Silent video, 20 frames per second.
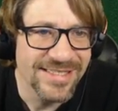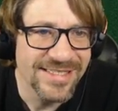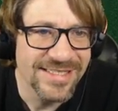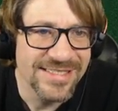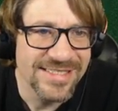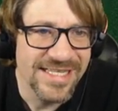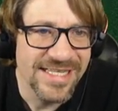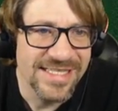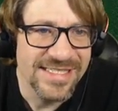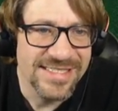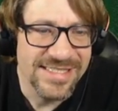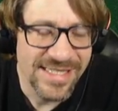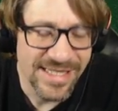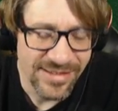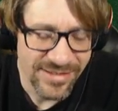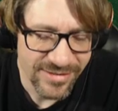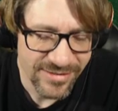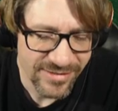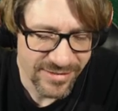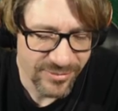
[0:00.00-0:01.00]
a date
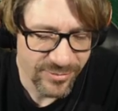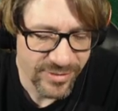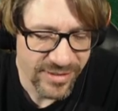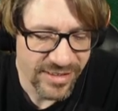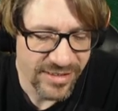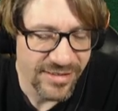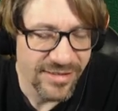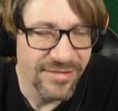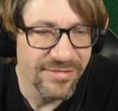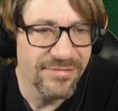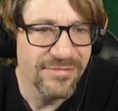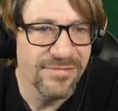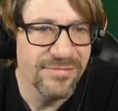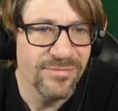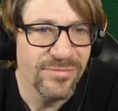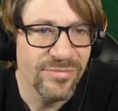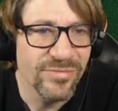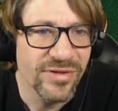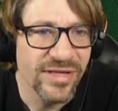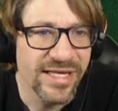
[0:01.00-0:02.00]
together that we can
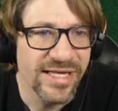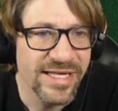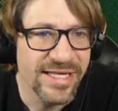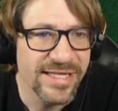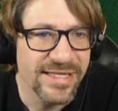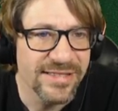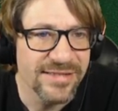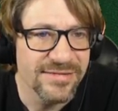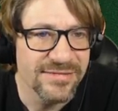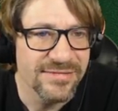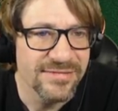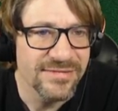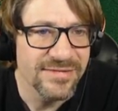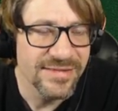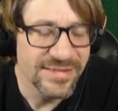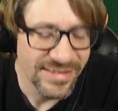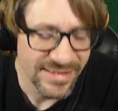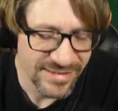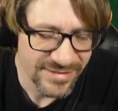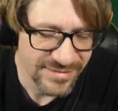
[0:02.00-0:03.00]
play and
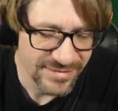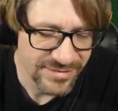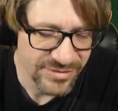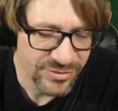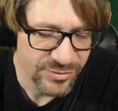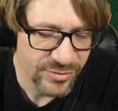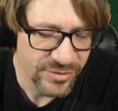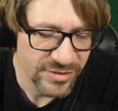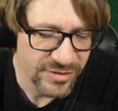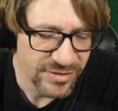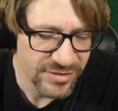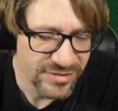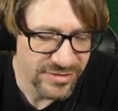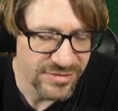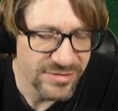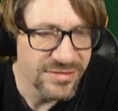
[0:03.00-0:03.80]
and do our